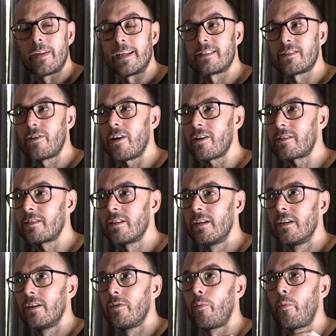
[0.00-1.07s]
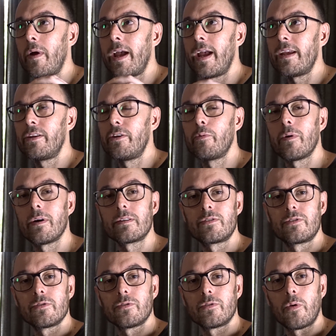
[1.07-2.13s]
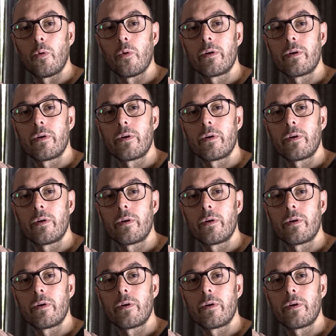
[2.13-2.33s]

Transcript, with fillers: it's not where you want your